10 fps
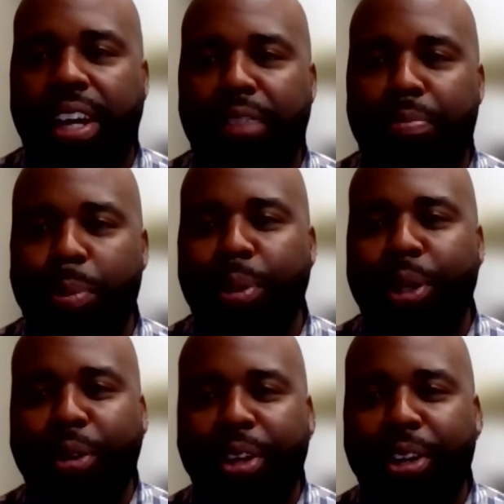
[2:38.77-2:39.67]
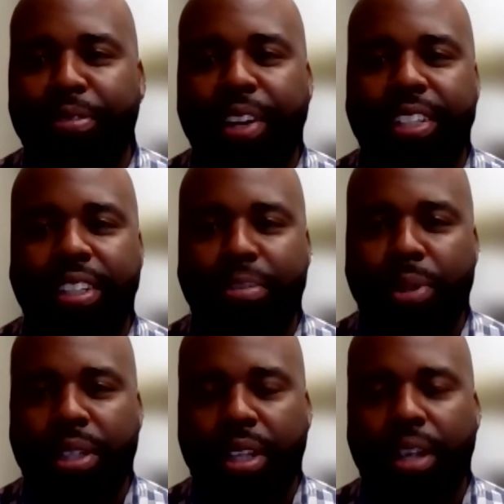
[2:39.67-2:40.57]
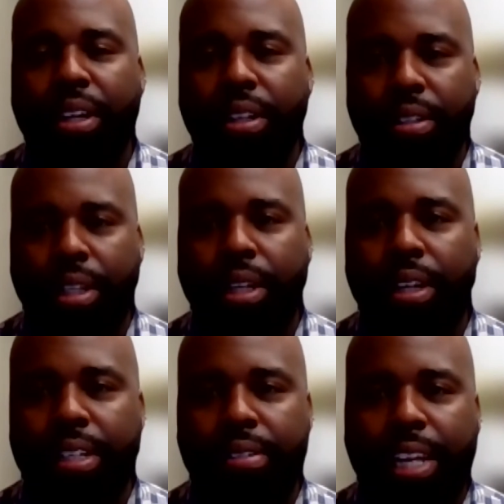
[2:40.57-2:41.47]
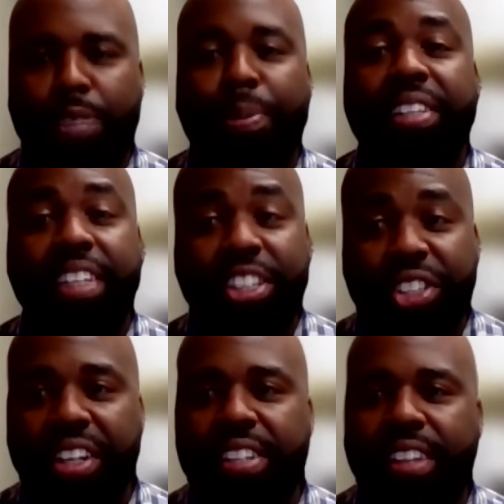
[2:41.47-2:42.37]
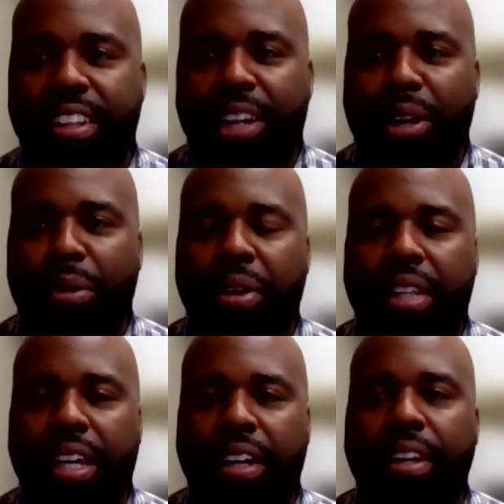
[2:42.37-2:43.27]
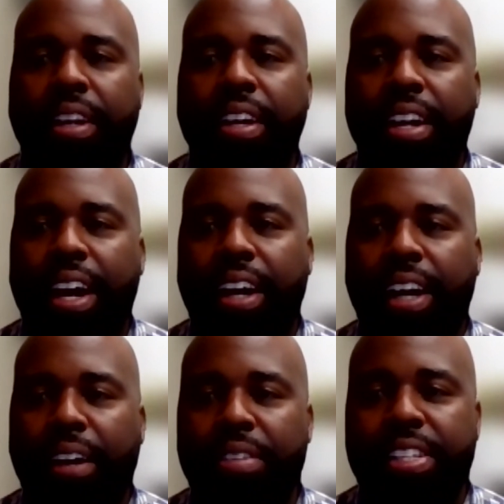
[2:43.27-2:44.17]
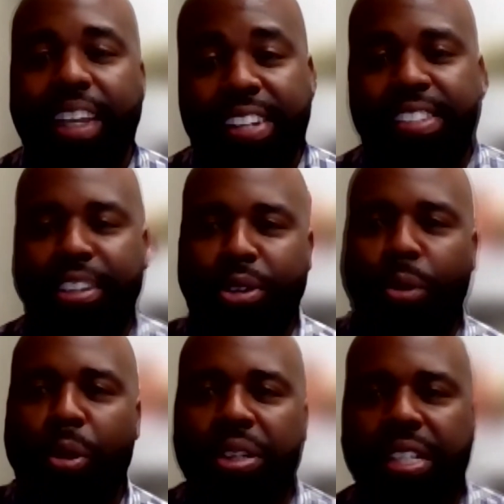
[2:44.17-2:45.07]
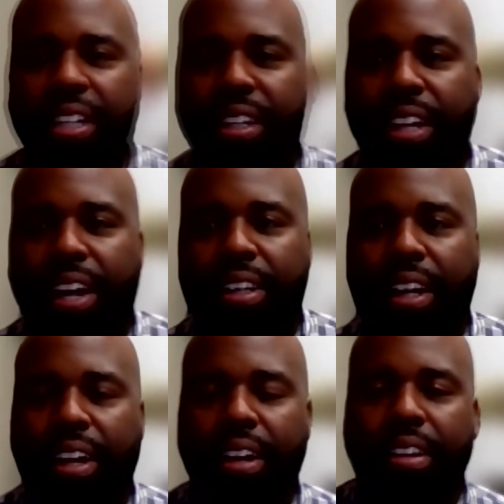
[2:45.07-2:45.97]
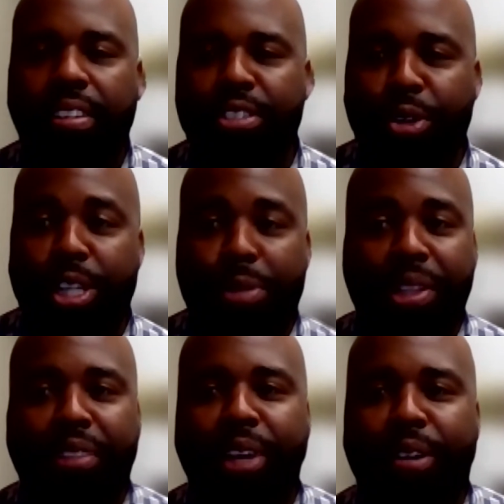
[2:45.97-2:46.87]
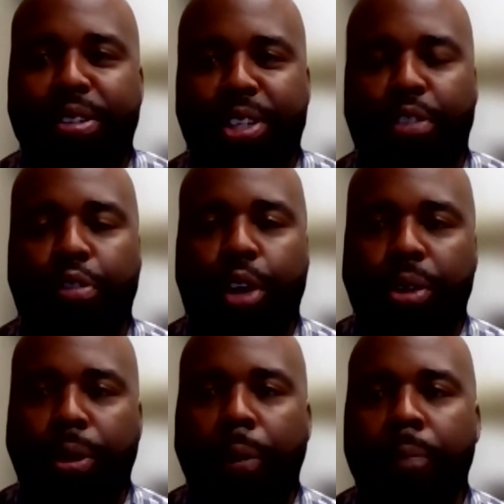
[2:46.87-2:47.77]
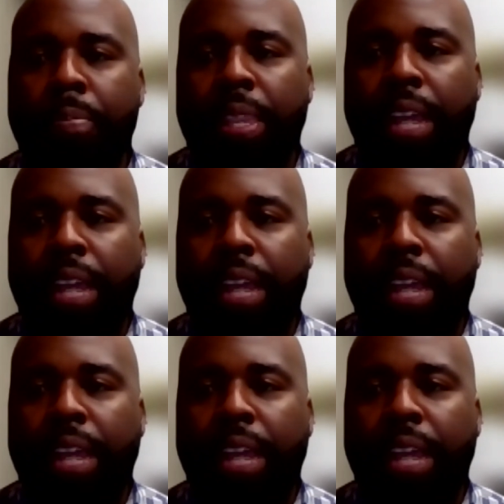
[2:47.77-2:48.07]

Uh, people know they're infected. We, the, the expectation is that they would then uh, obviously isolate and quarantine and not uh, transmit the virus any further.